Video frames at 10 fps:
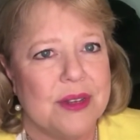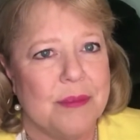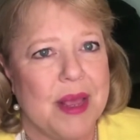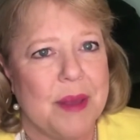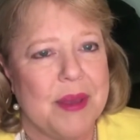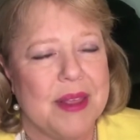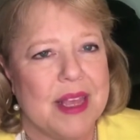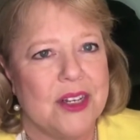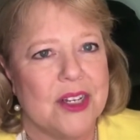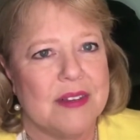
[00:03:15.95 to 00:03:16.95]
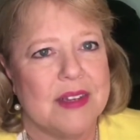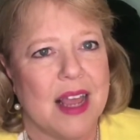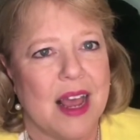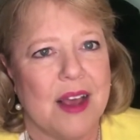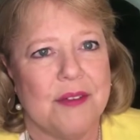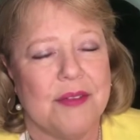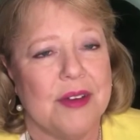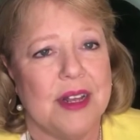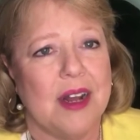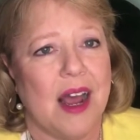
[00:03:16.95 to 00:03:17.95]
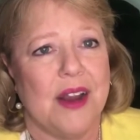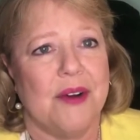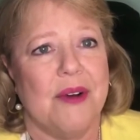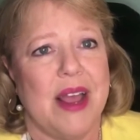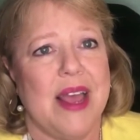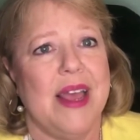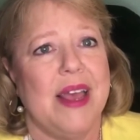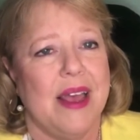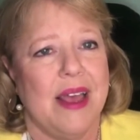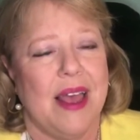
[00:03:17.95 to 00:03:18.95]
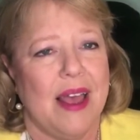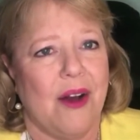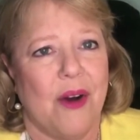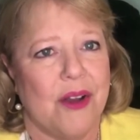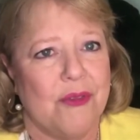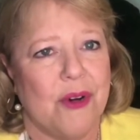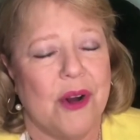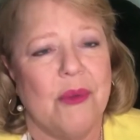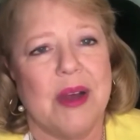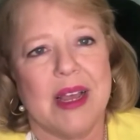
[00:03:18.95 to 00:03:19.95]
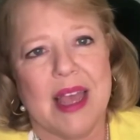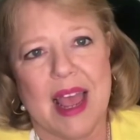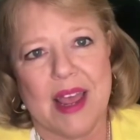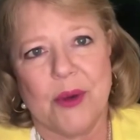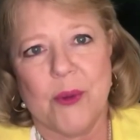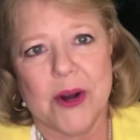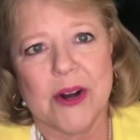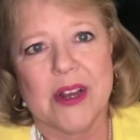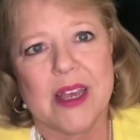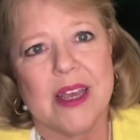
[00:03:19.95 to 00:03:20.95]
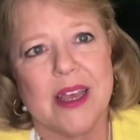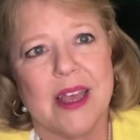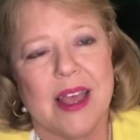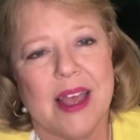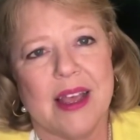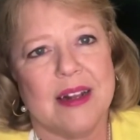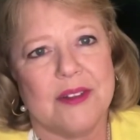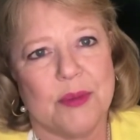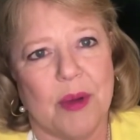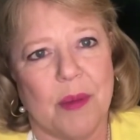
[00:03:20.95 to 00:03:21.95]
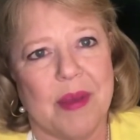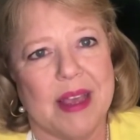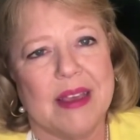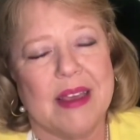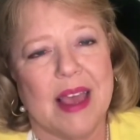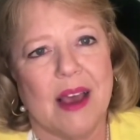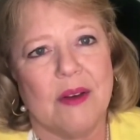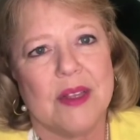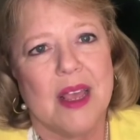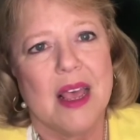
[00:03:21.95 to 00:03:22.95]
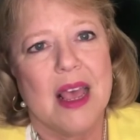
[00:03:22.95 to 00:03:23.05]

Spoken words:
Maybe they just have an IRA or a 401k at work and a small bank account.